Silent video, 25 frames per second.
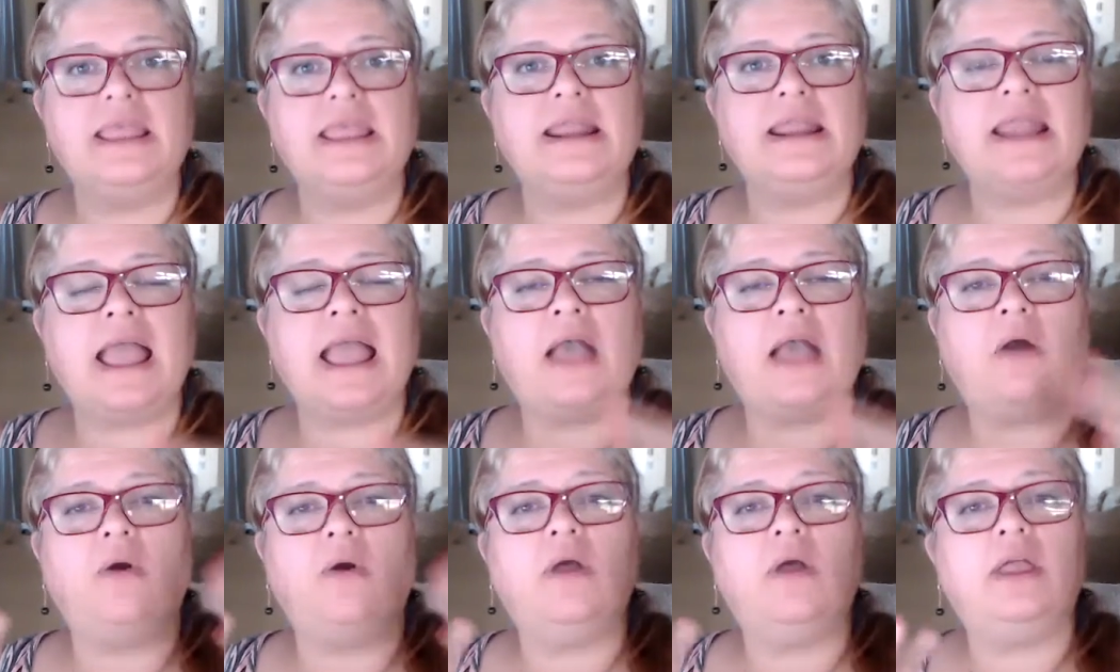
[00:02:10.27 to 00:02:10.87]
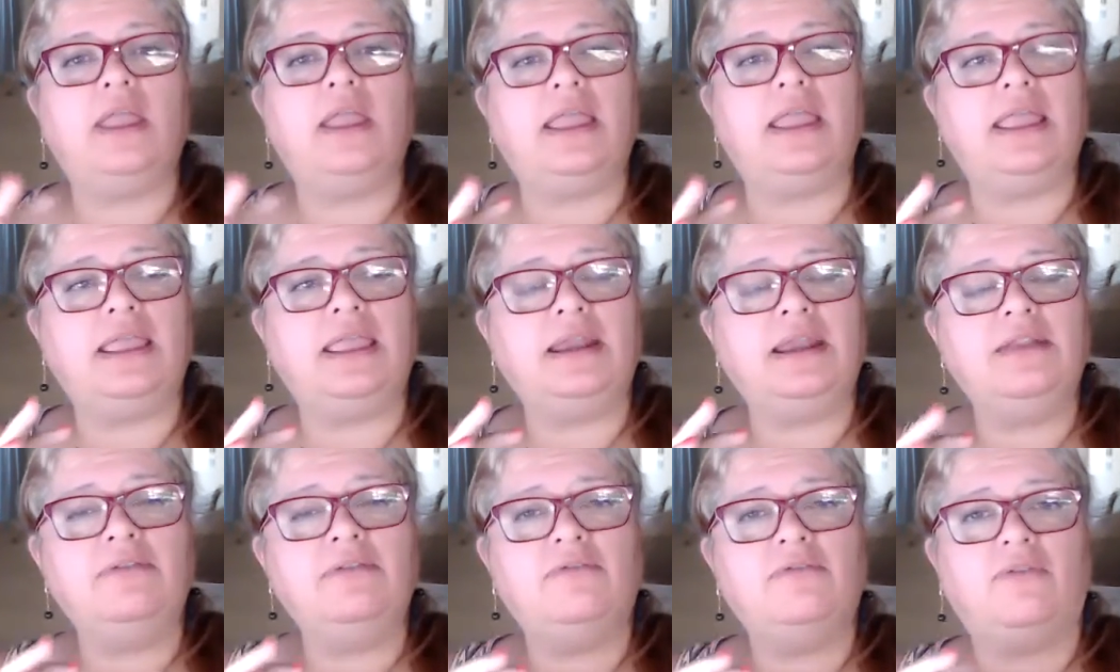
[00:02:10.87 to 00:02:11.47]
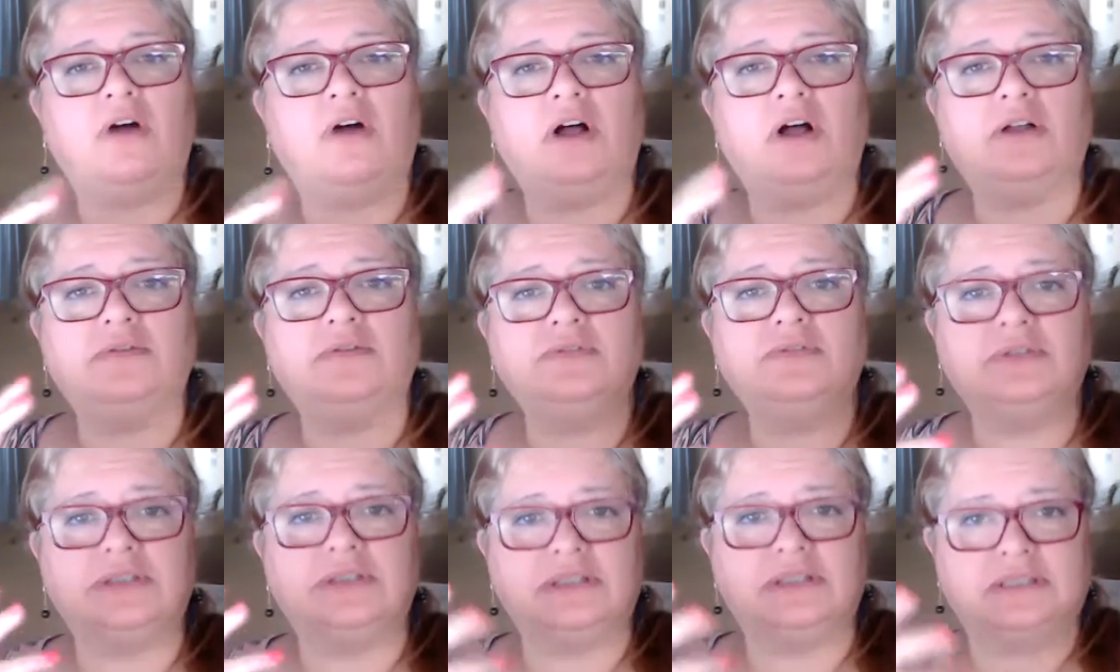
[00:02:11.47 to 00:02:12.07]
Now, it
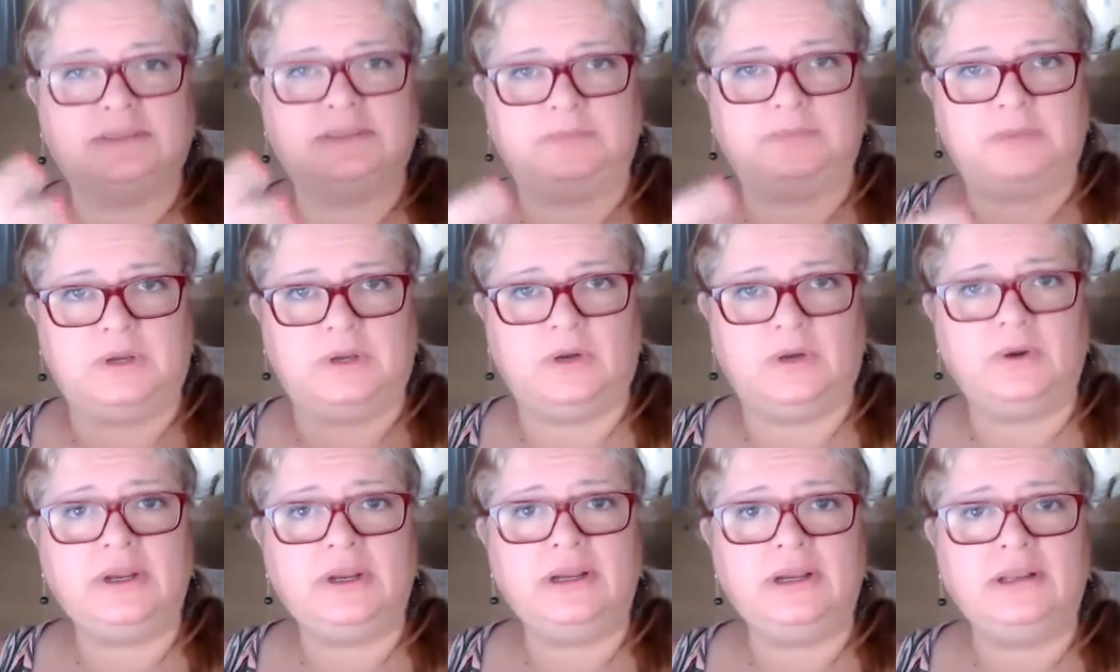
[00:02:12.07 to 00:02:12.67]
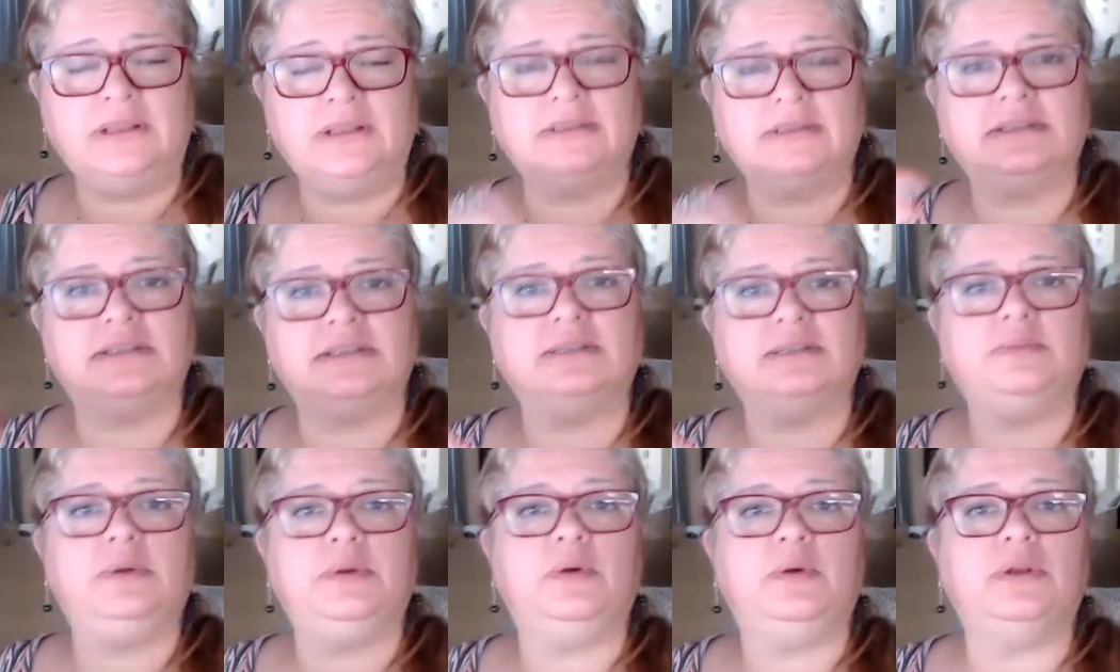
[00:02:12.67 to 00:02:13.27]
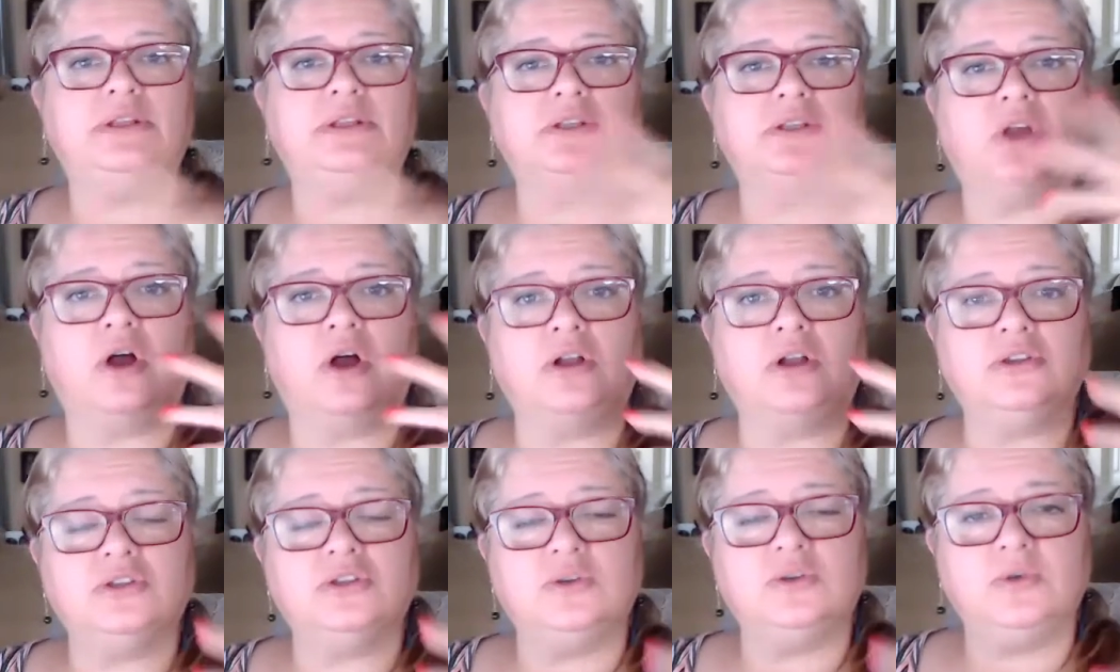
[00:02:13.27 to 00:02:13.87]
involves the spirit, because the spirit is
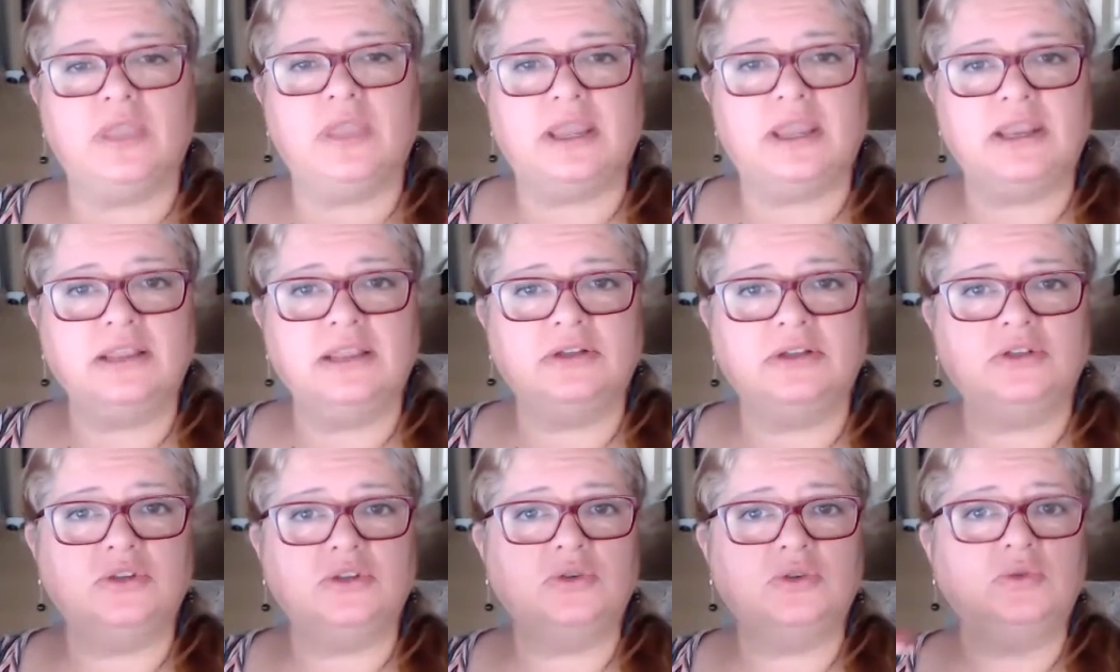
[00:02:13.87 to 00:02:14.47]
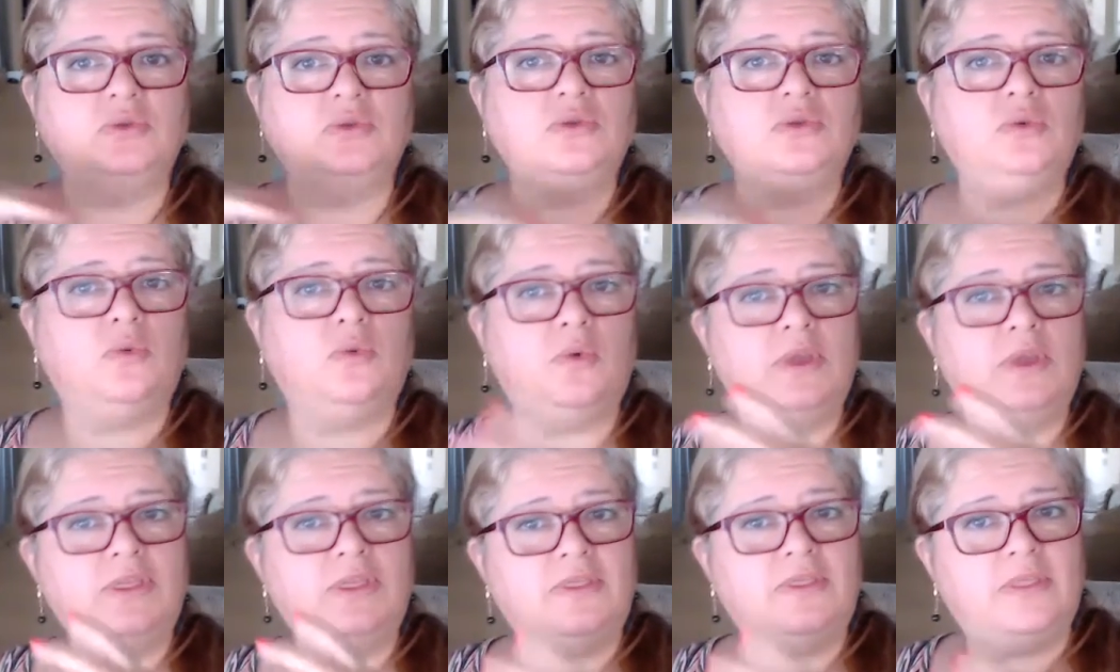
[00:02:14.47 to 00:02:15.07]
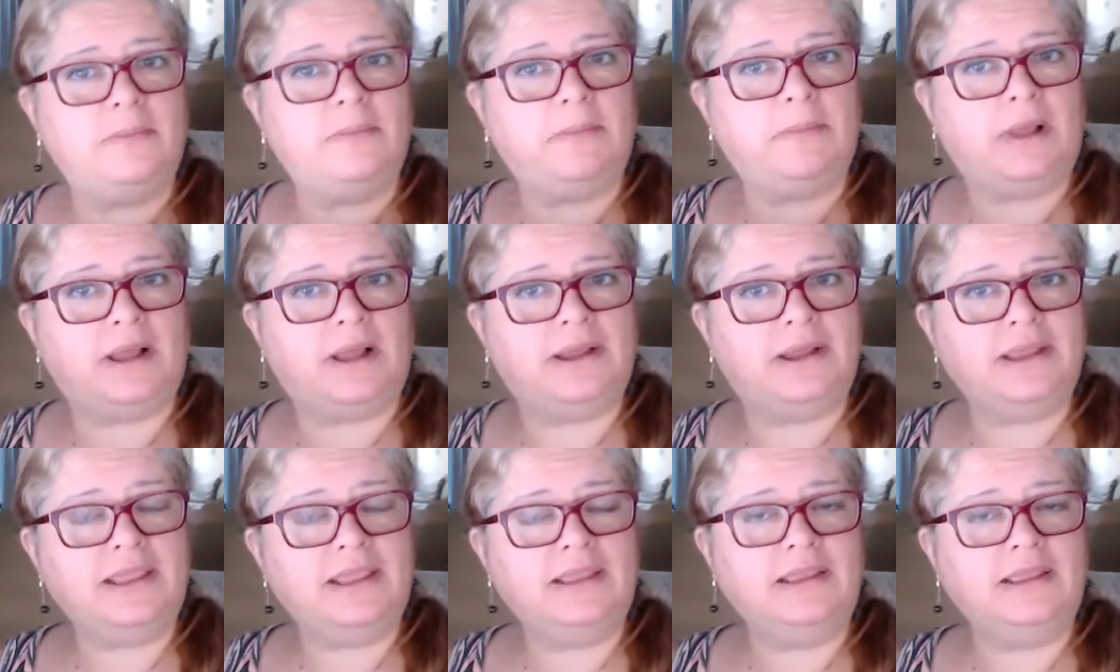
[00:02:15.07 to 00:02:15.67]
also getting attuned with the
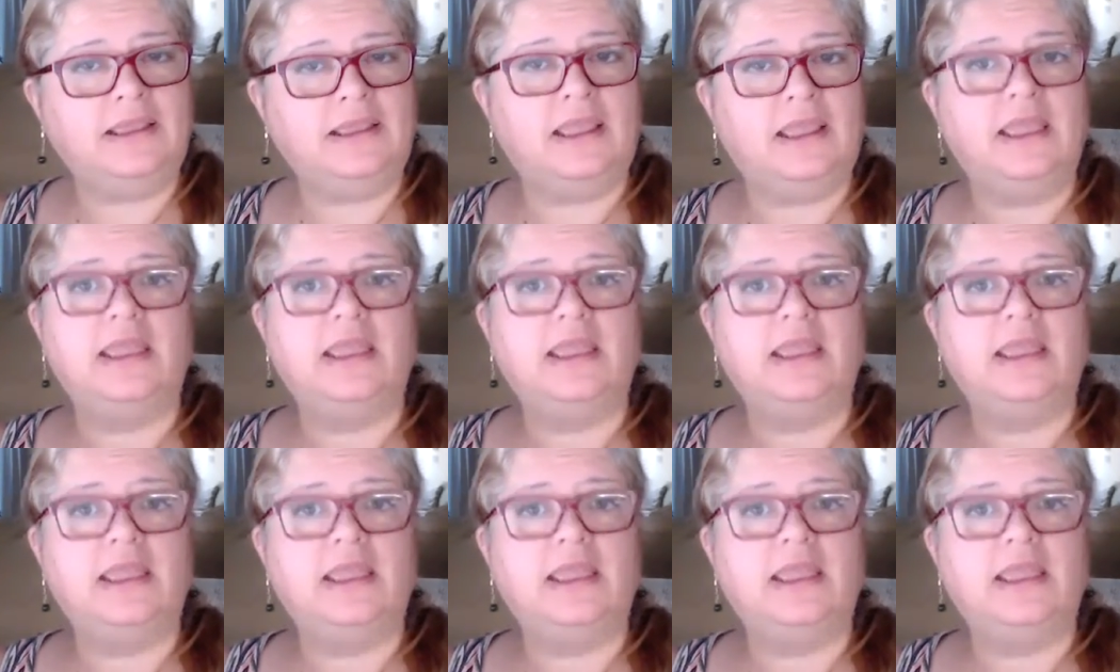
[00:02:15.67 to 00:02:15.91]
body.